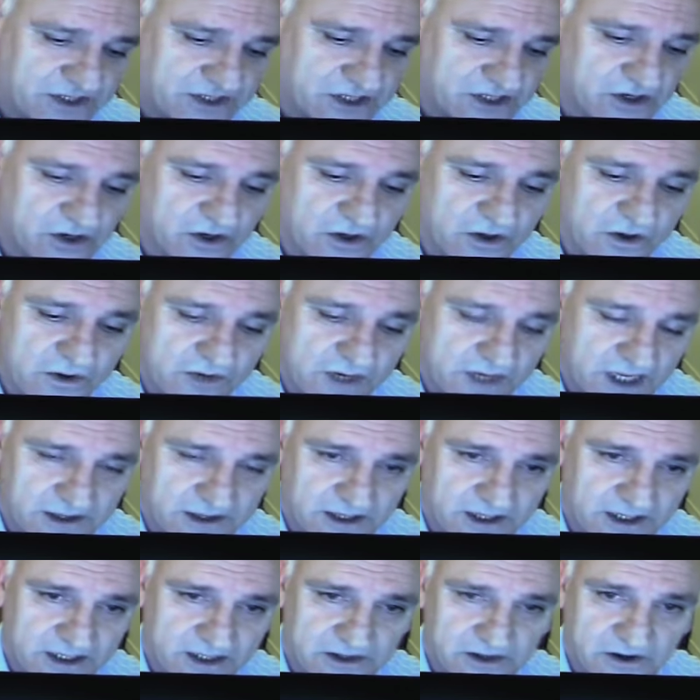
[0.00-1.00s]
So,
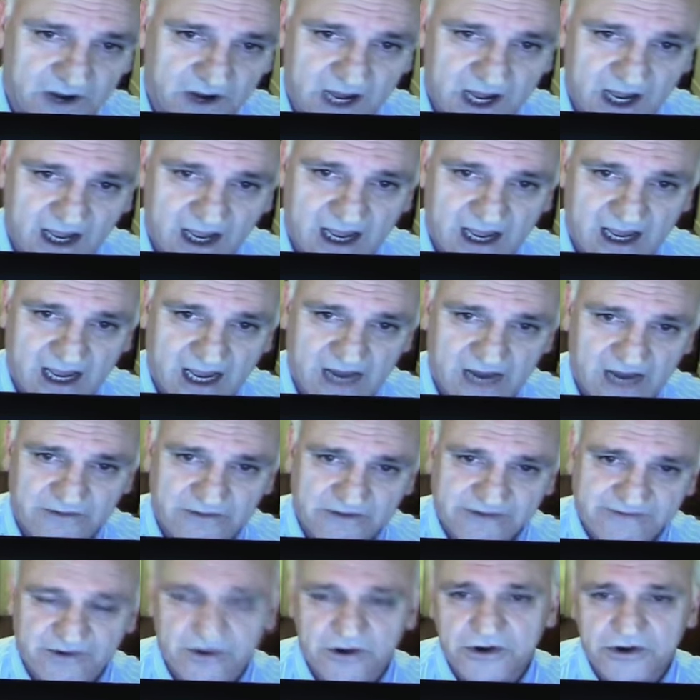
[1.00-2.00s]
I
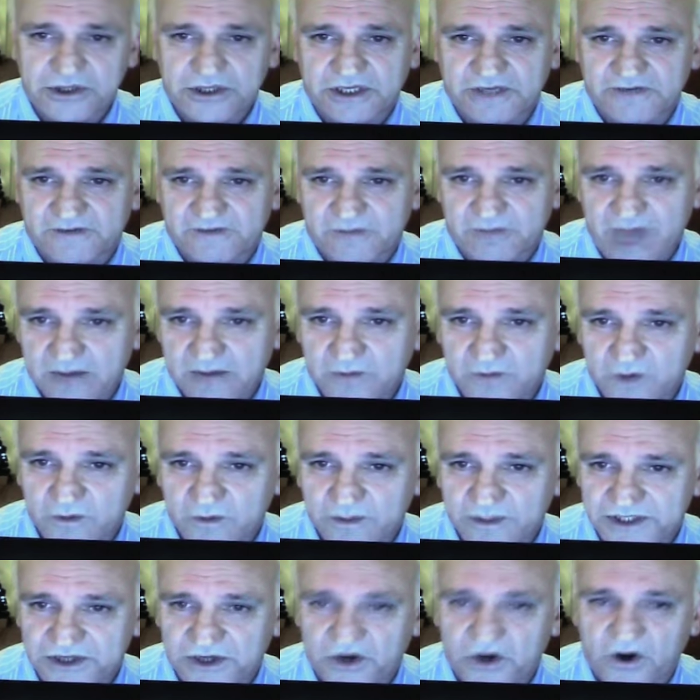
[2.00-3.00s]
refused, and from that
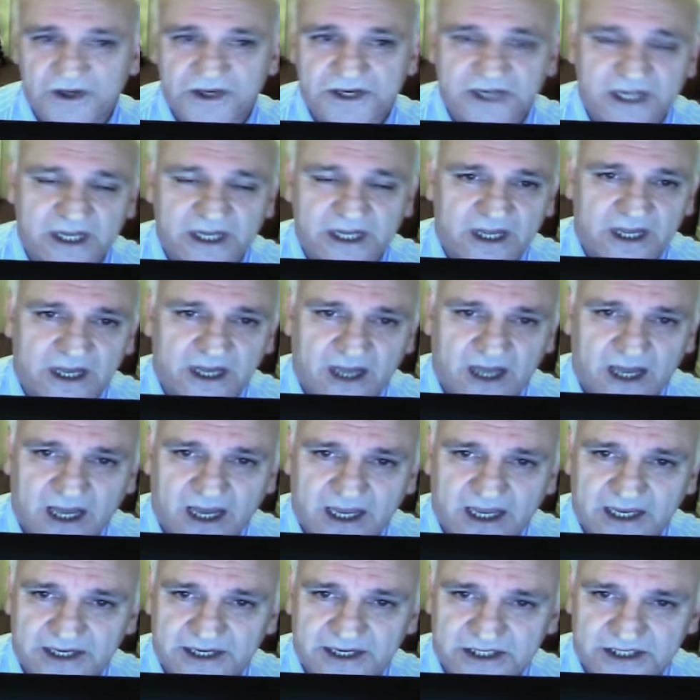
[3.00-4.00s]
moment on,
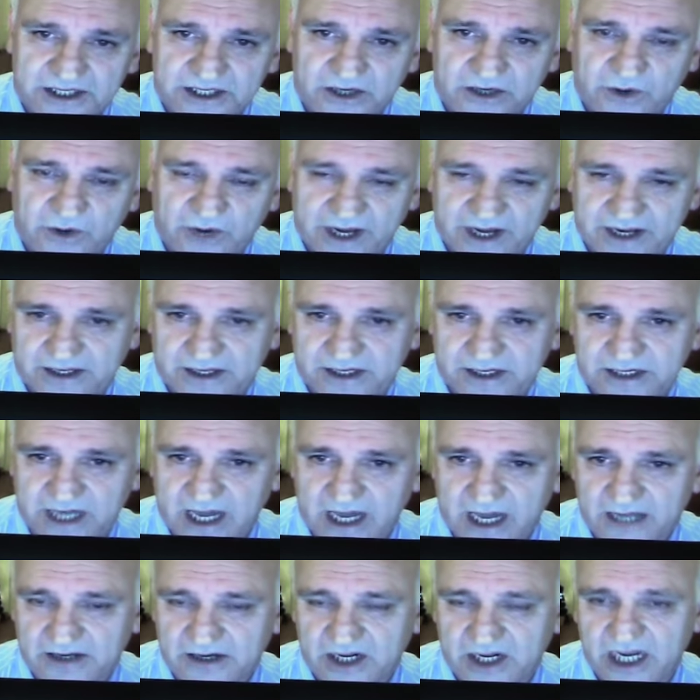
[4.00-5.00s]
it is quite
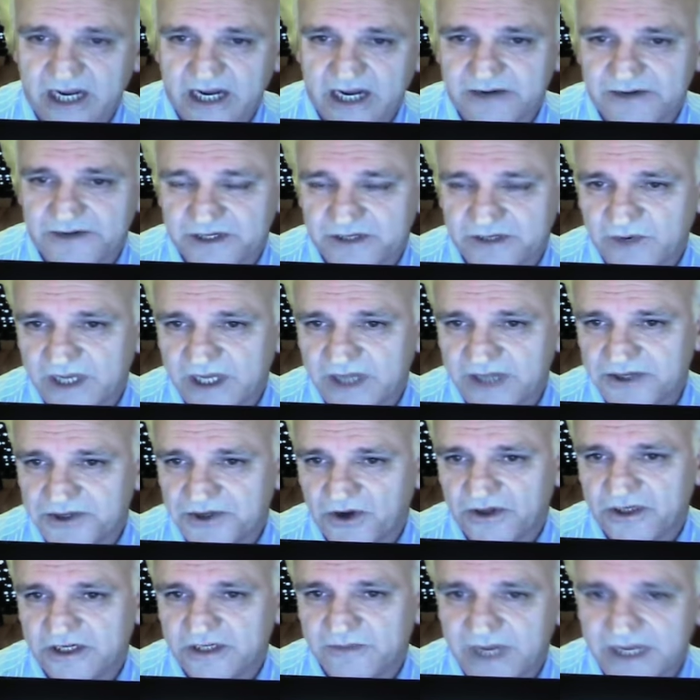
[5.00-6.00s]
clear and as well
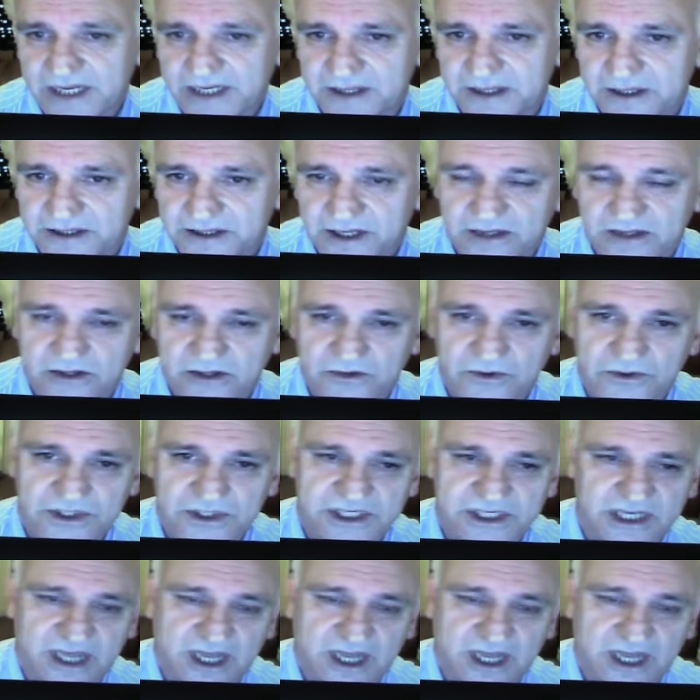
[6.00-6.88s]
documented that there was